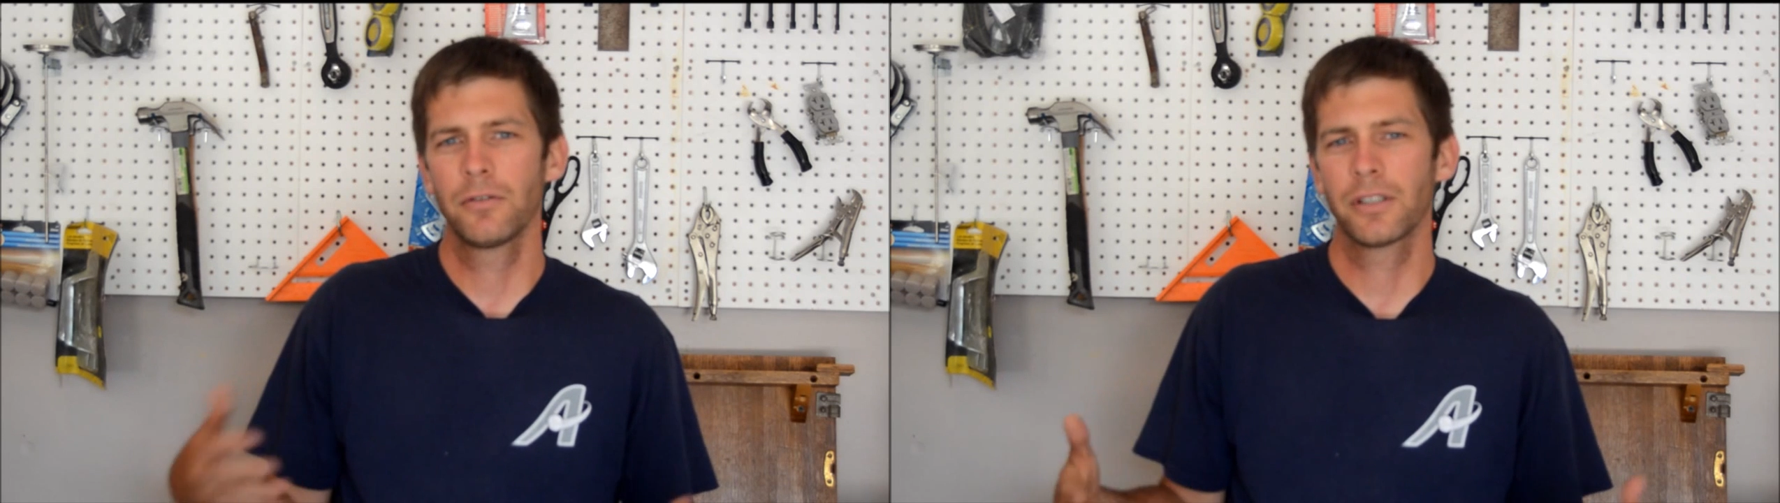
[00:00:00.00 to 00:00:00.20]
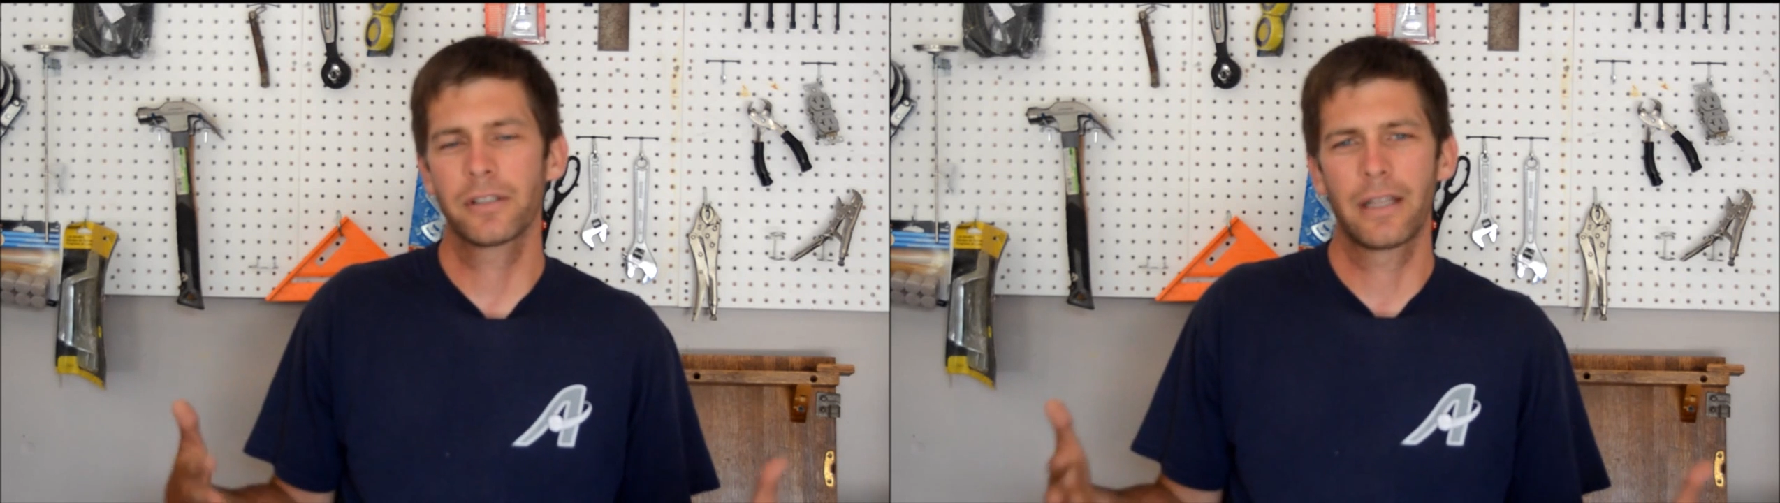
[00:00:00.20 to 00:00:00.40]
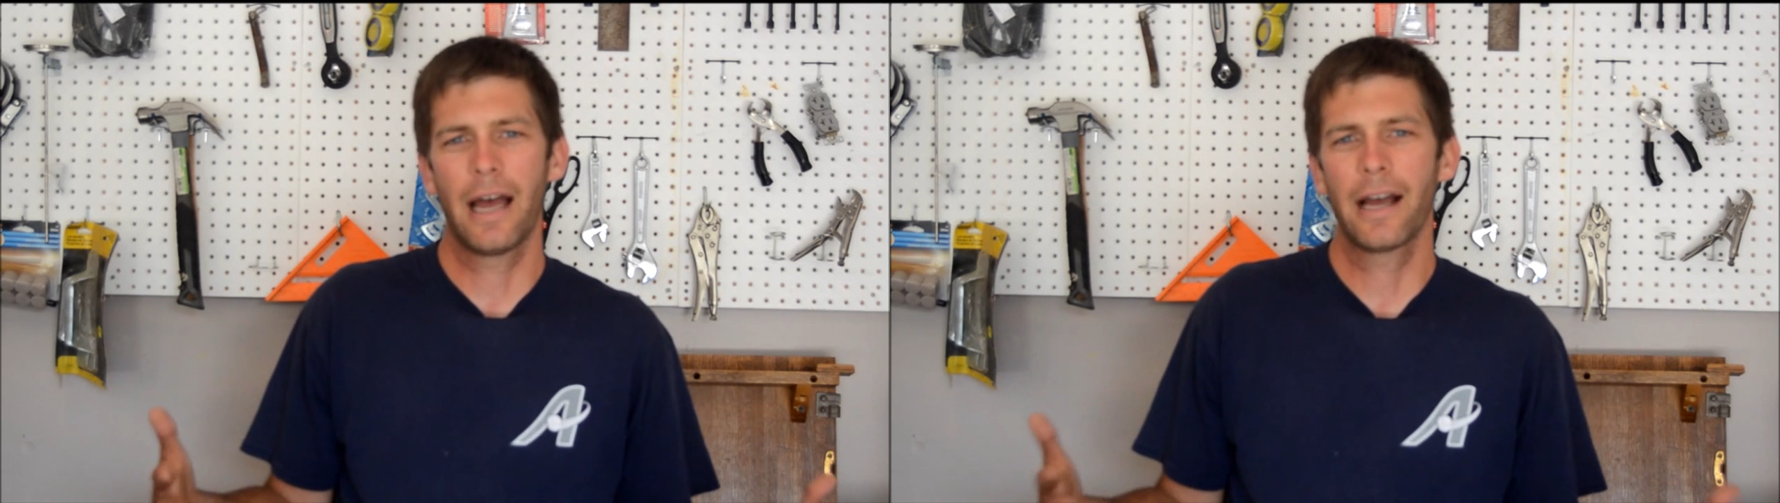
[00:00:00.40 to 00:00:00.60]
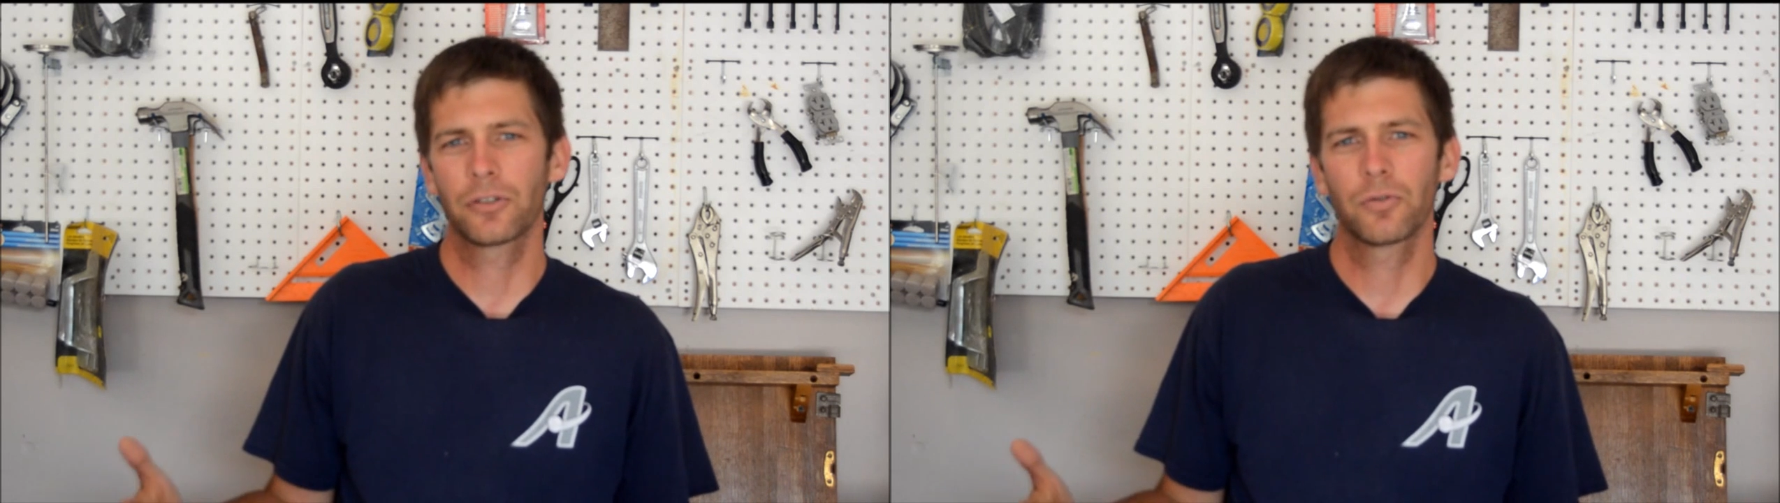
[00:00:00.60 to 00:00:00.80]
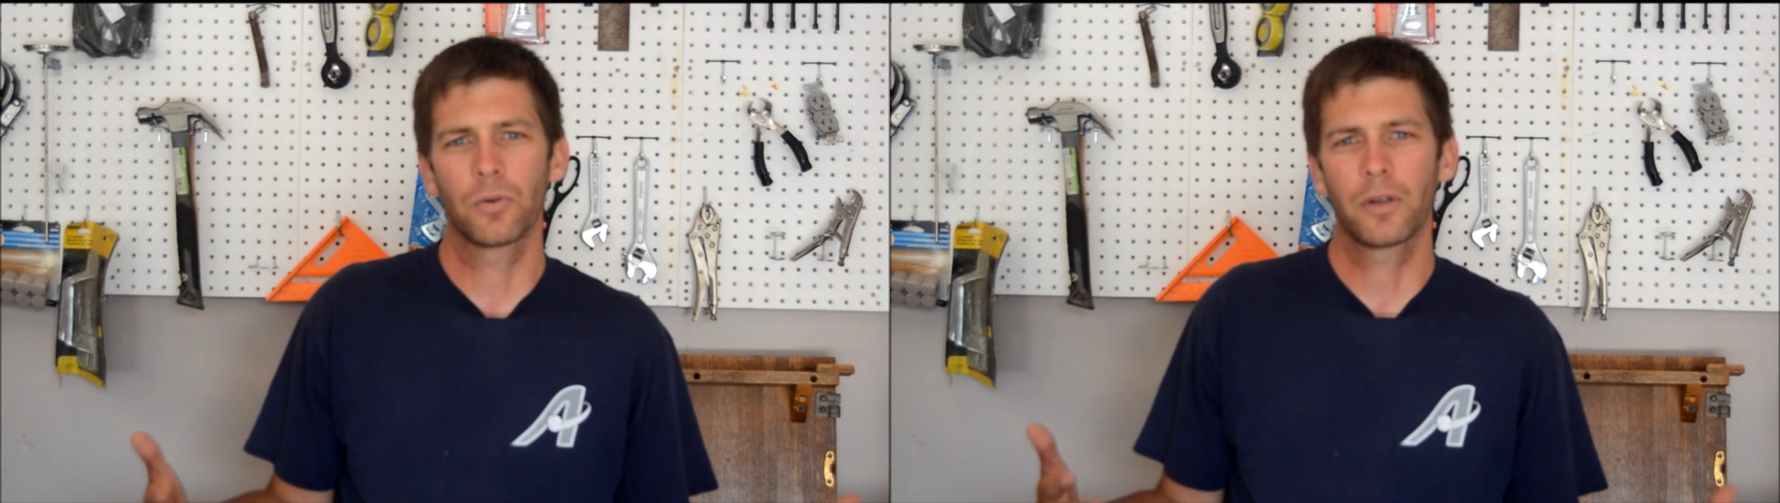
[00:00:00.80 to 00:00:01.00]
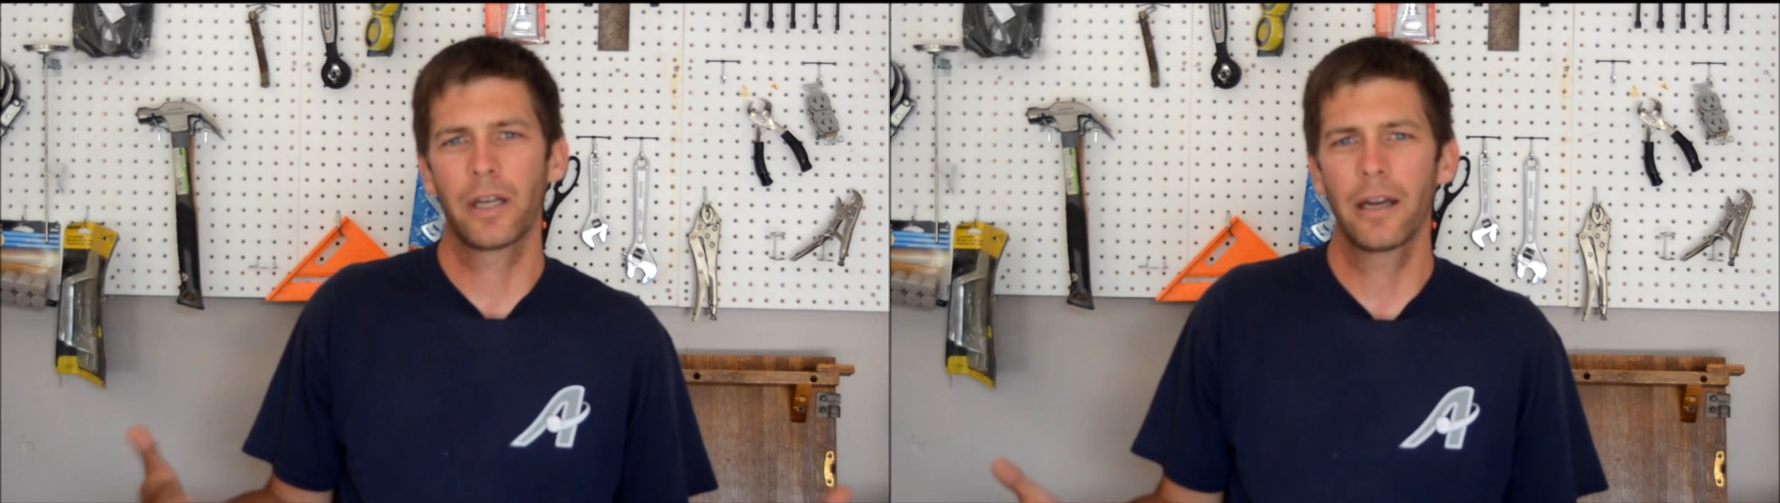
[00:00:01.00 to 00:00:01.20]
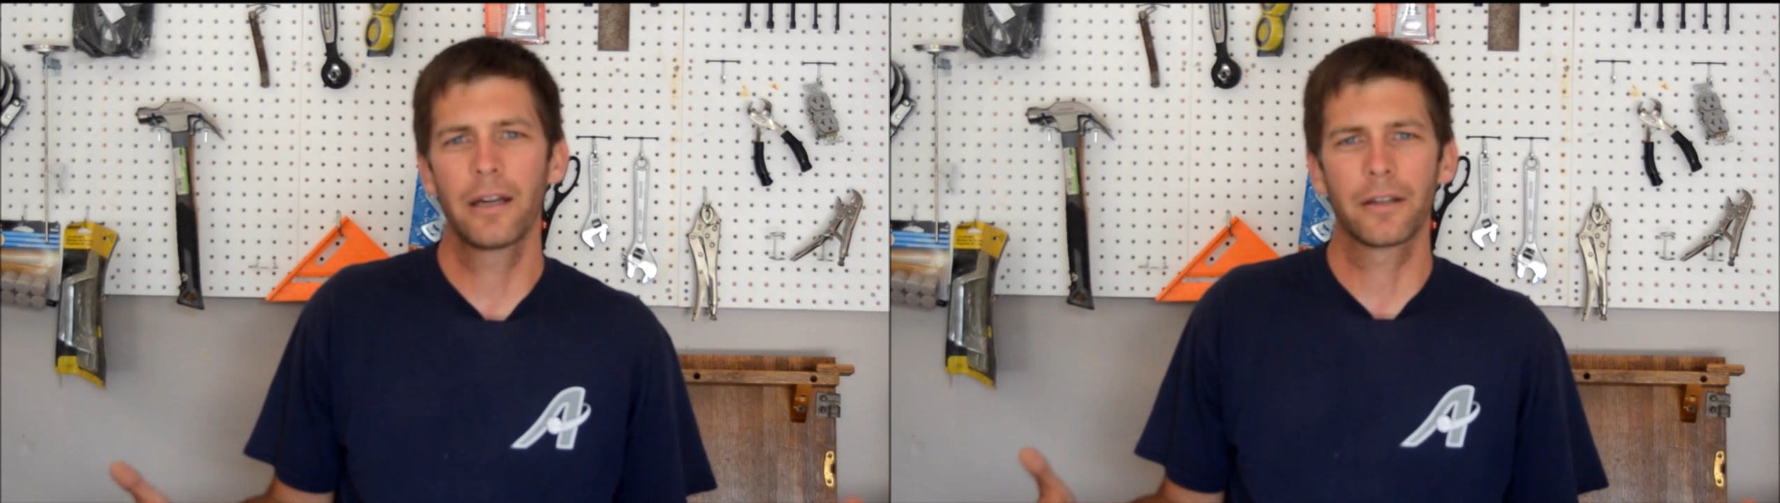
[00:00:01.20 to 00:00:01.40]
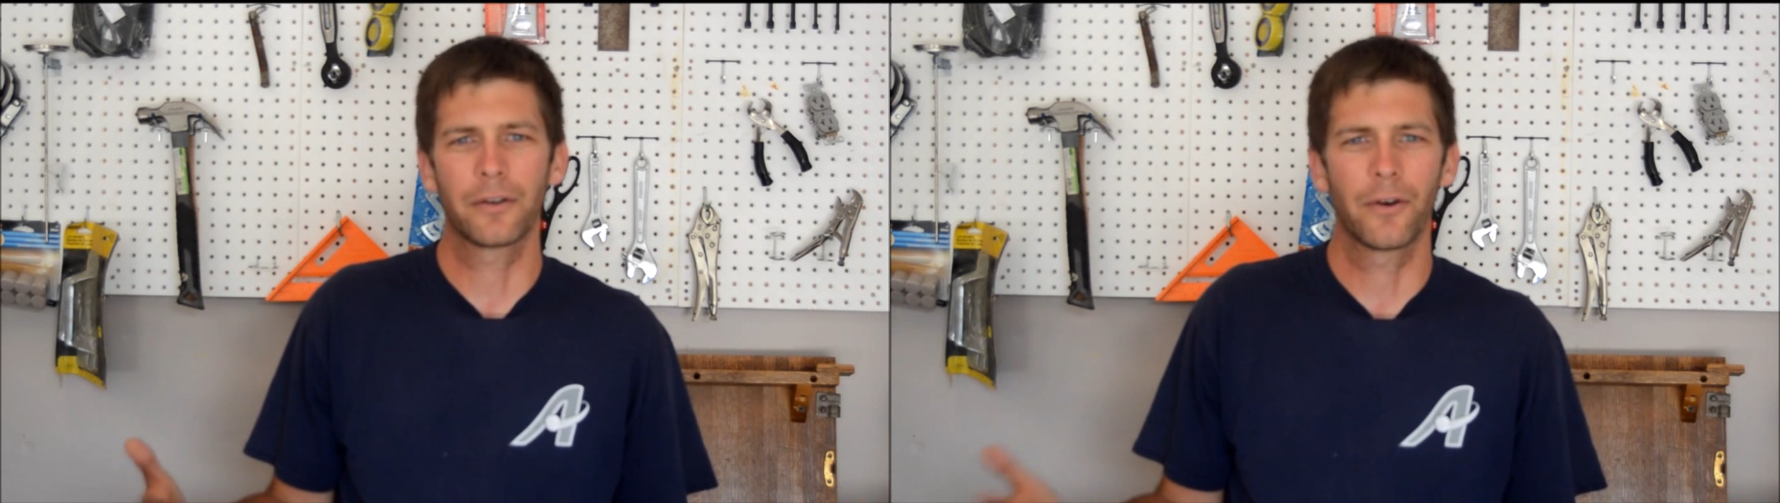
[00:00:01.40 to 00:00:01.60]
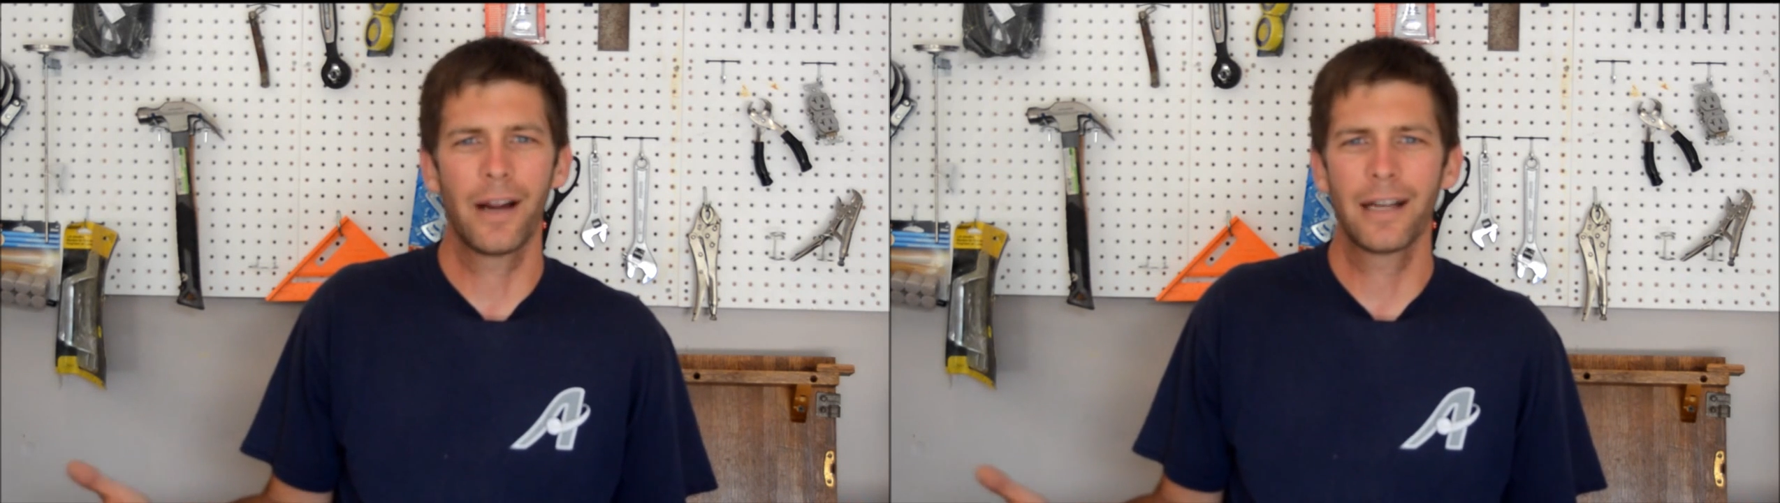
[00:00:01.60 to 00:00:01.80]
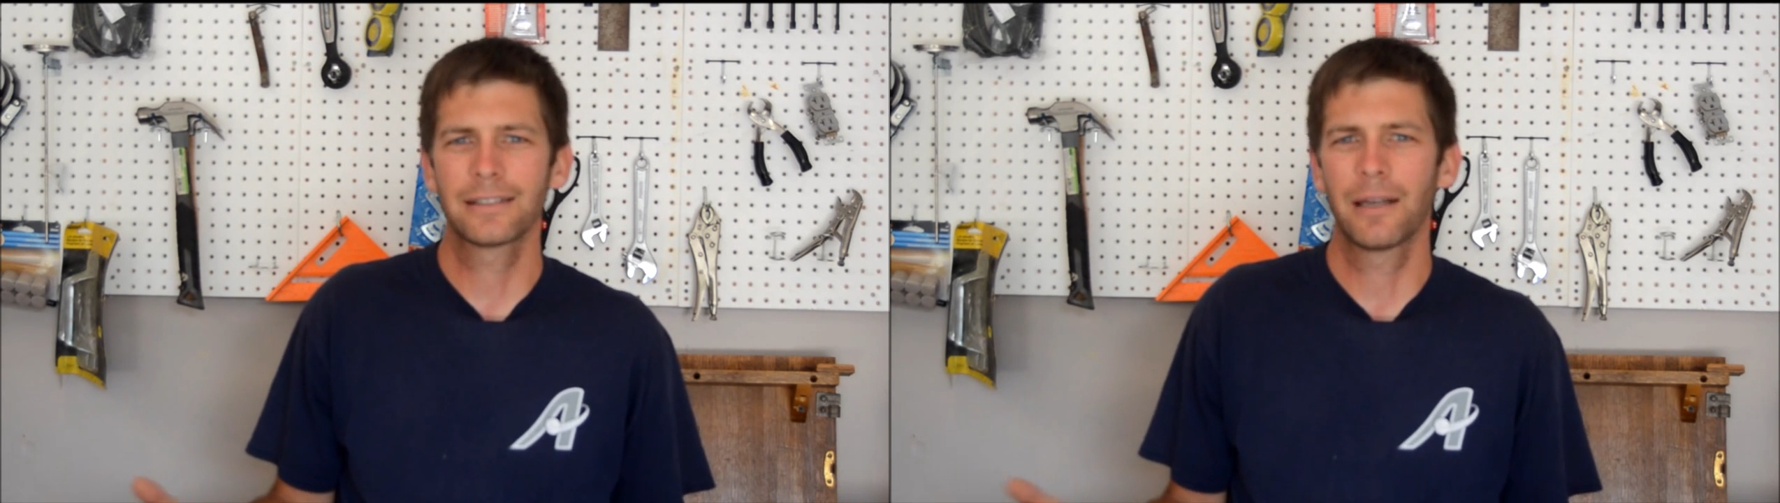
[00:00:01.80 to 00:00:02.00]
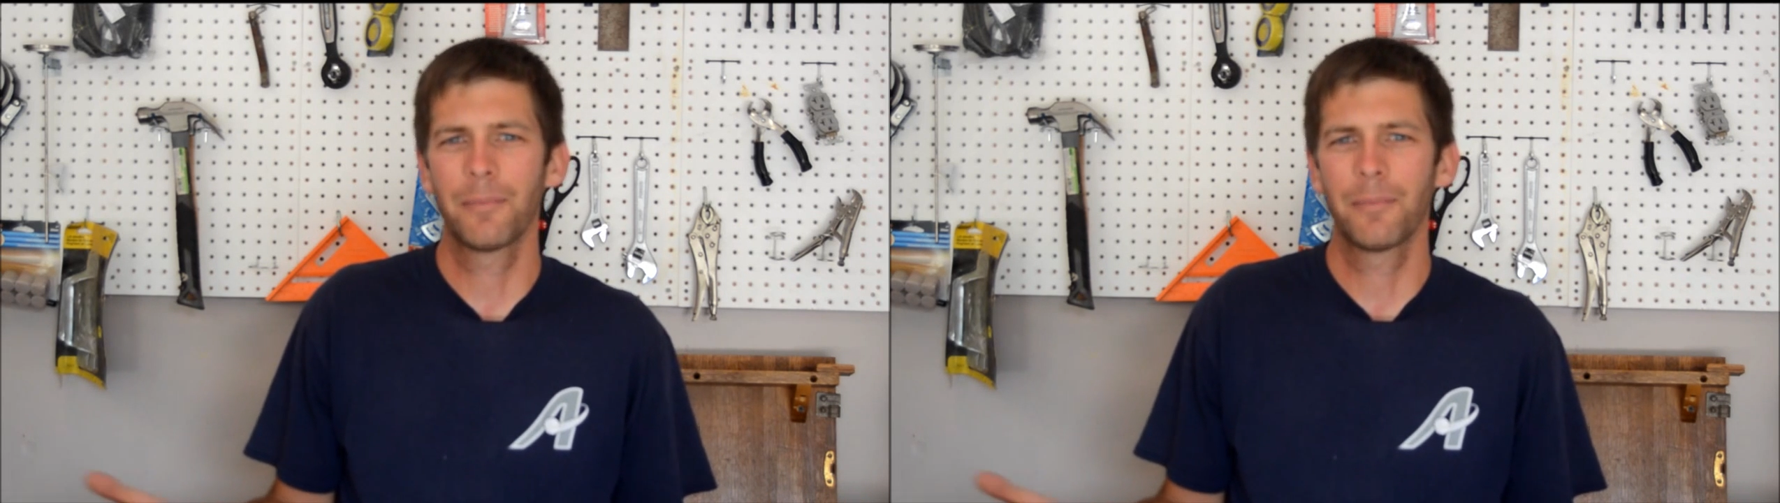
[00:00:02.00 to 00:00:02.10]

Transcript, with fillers: just the actual cutting of the grass.